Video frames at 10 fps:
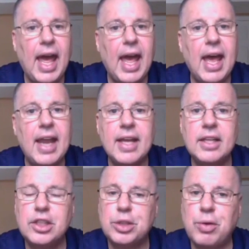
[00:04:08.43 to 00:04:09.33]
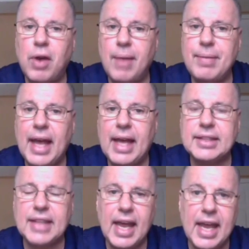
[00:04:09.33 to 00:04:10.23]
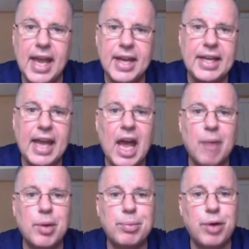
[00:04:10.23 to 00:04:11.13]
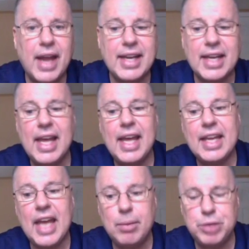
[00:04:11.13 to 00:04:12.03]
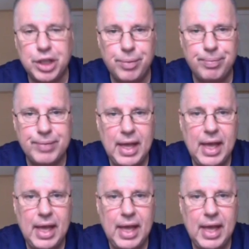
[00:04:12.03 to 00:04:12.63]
and it is described as a hidden camera prank game show.